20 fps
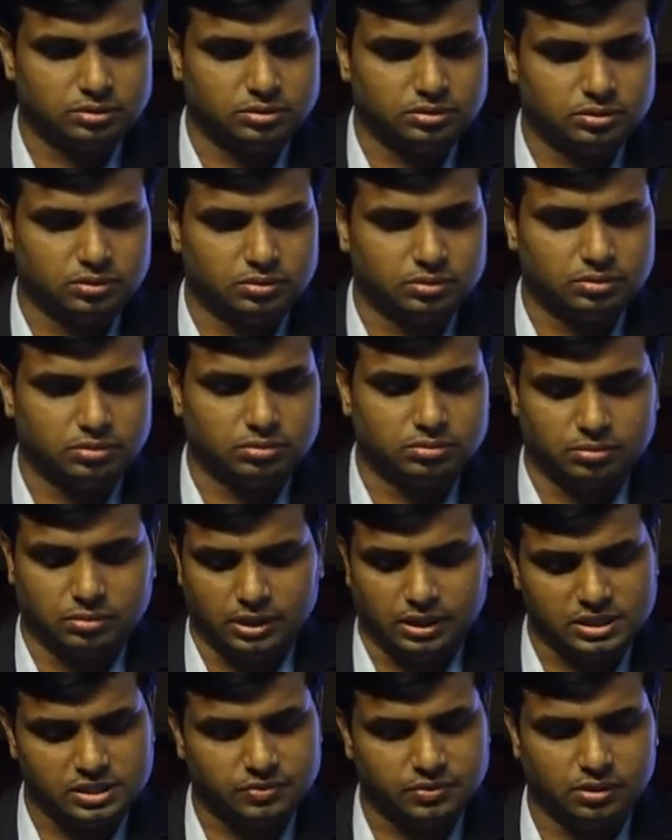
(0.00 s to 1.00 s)
So
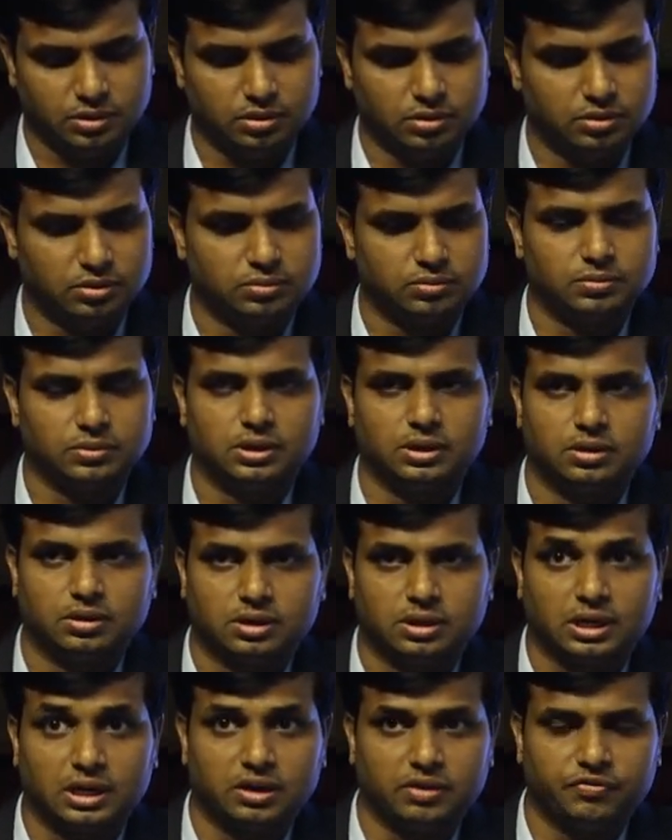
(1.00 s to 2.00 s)
as we all know,
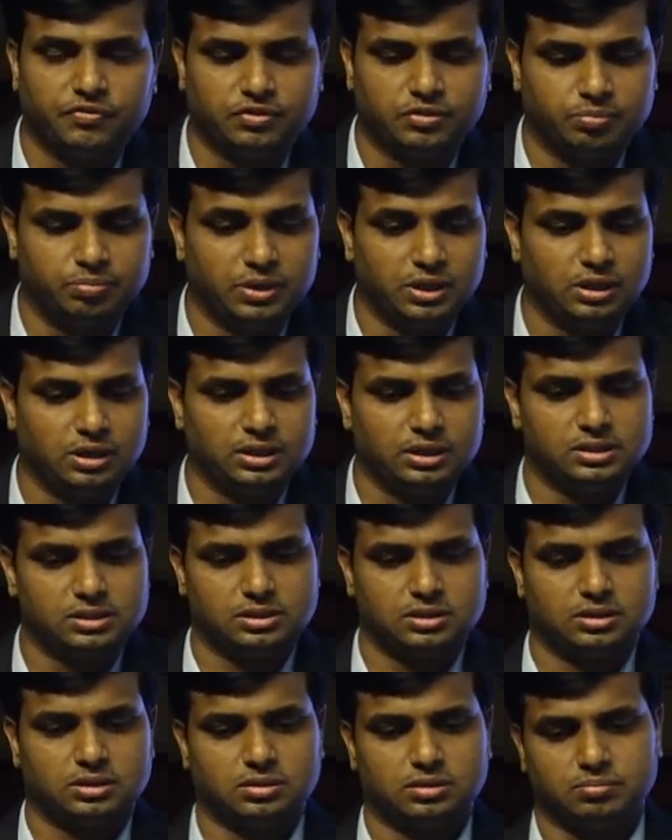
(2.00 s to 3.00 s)
craft mill is
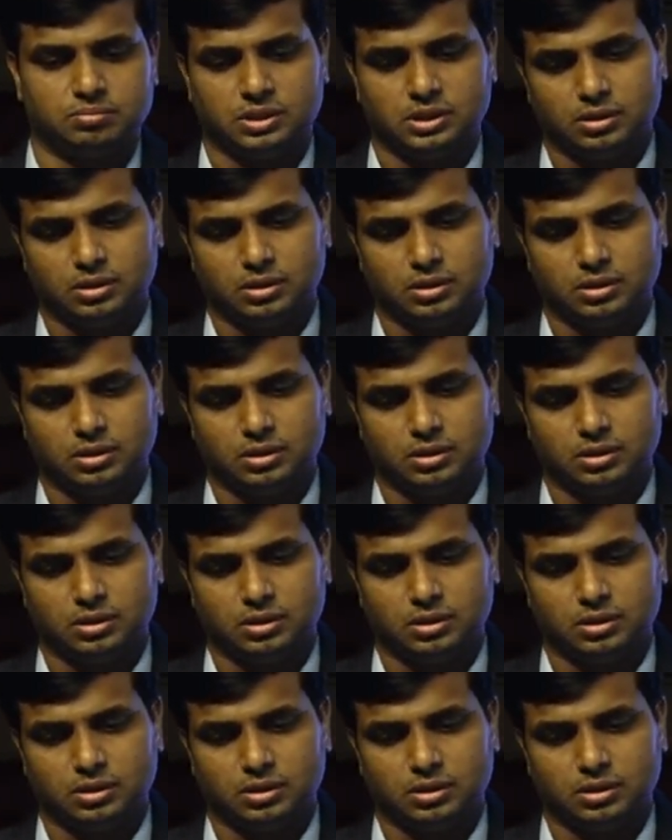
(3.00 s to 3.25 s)
a